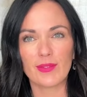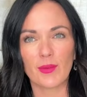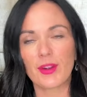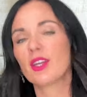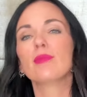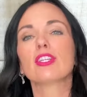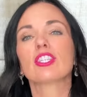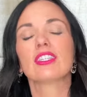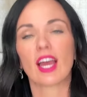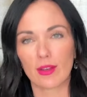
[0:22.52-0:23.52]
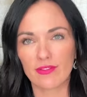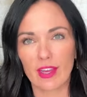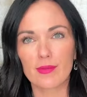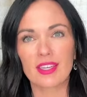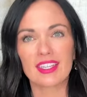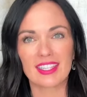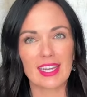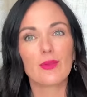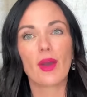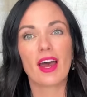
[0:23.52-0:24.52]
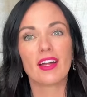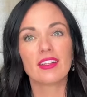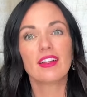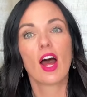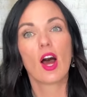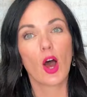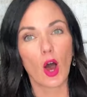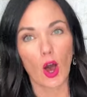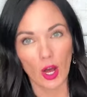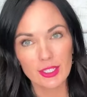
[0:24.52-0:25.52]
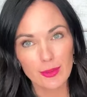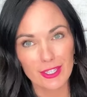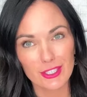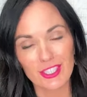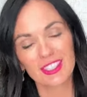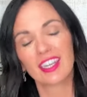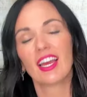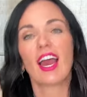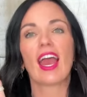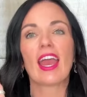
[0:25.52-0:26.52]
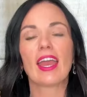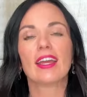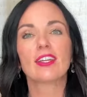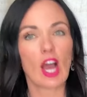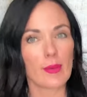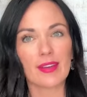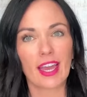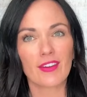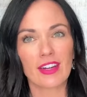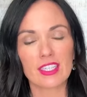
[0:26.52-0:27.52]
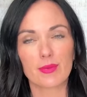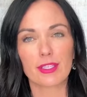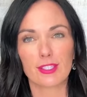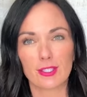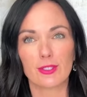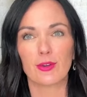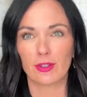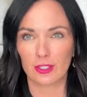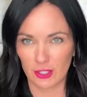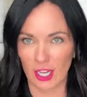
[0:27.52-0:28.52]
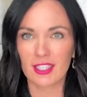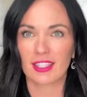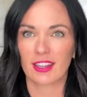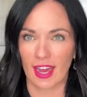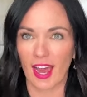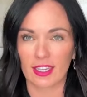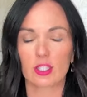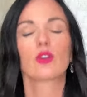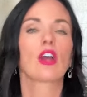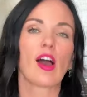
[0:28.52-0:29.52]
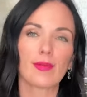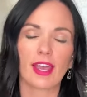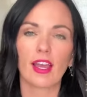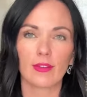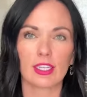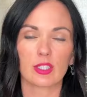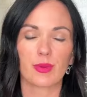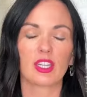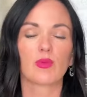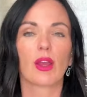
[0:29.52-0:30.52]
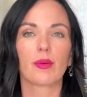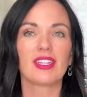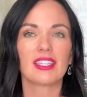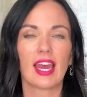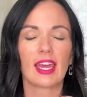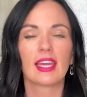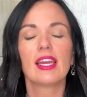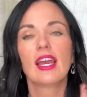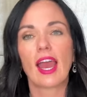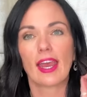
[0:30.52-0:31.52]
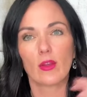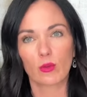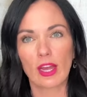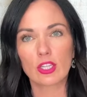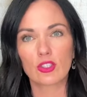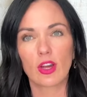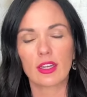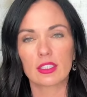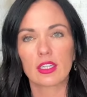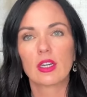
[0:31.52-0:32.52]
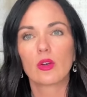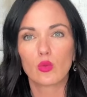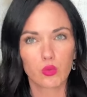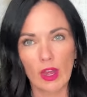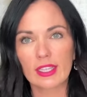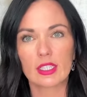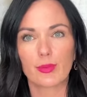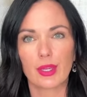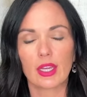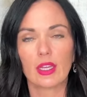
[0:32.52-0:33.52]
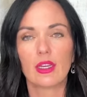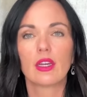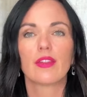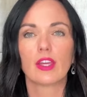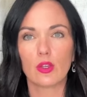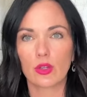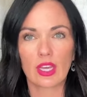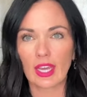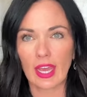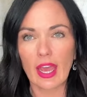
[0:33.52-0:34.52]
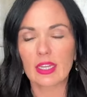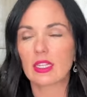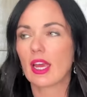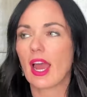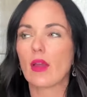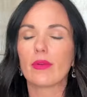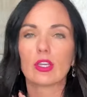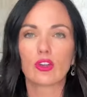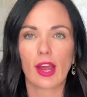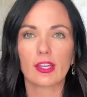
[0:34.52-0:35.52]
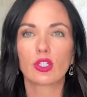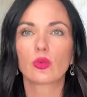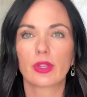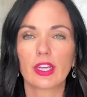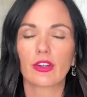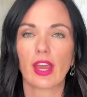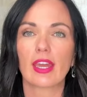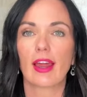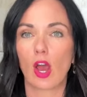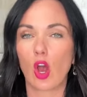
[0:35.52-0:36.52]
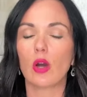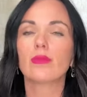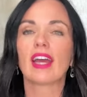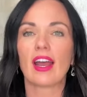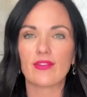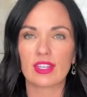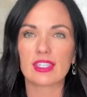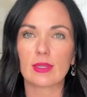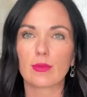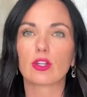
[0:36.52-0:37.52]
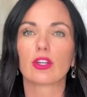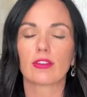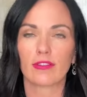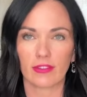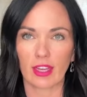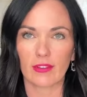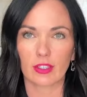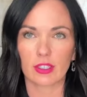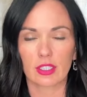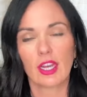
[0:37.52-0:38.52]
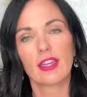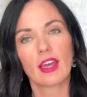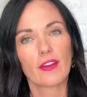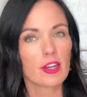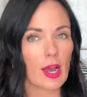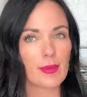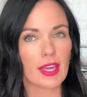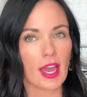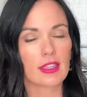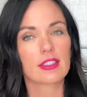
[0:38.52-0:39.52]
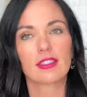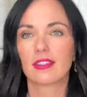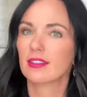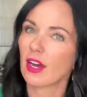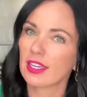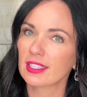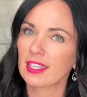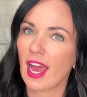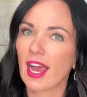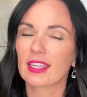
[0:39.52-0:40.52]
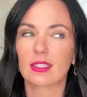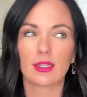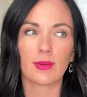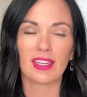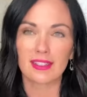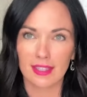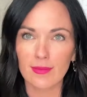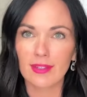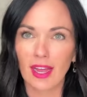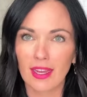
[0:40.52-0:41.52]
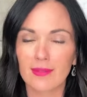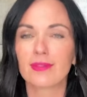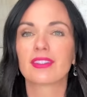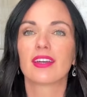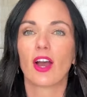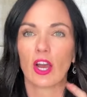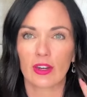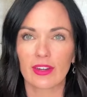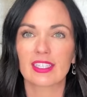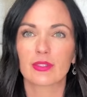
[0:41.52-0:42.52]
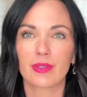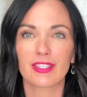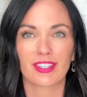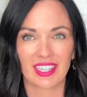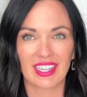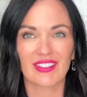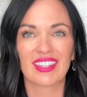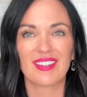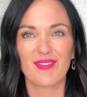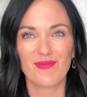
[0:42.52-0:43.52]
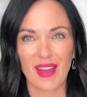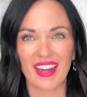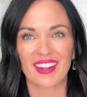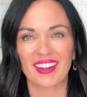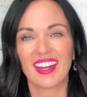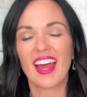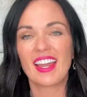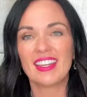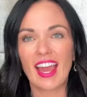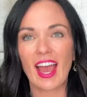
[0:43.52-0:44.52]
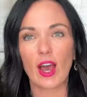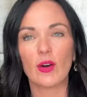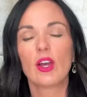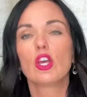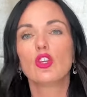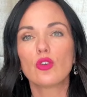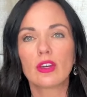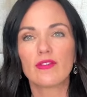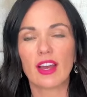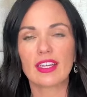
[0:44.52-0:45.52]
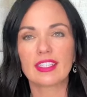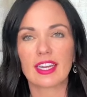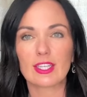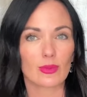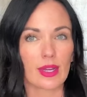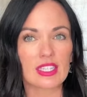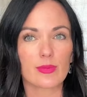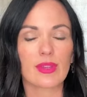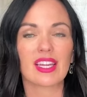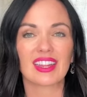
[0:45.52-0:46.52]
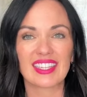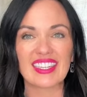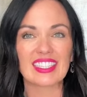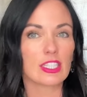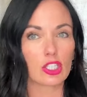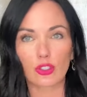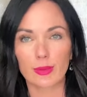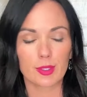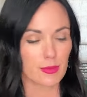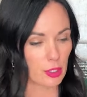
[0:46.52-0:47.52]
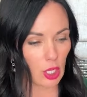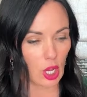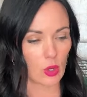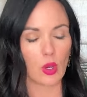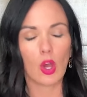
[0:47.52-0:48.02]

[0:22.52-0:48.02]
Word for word: and we're on a mission to help families eat well on a budget. And copycat recipes do just that. So copycat recipe is where we take a restaurant recipe that you can get and we try to recreate it at home to have the similar flavors. Now they're copycats, not exact, and sometimes our recipes are even better. Now, you can find today's recipe linked in the description below,